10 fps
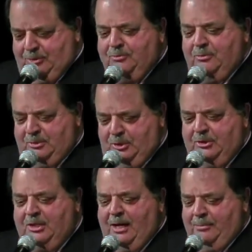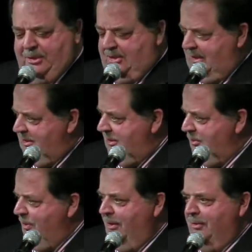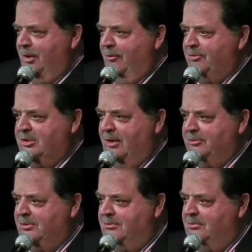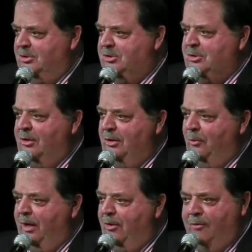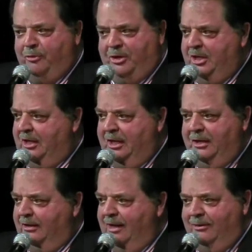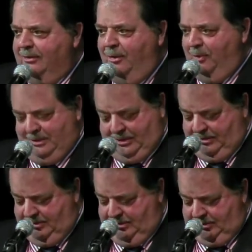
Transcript: it was a good time in the 60s. We don't know if stuff's just starting to wear off or kick in. I don't know what the